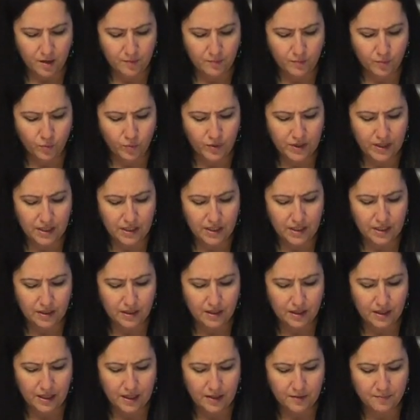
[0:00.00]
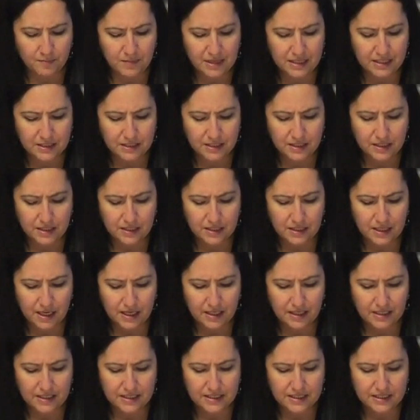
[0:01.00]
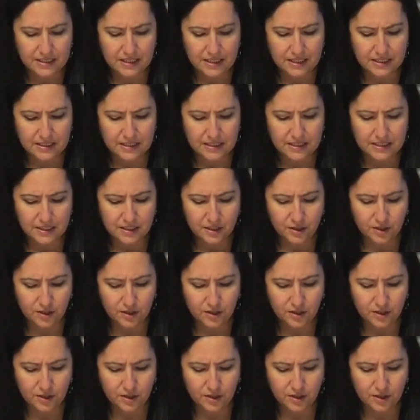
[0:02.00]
We amended and extended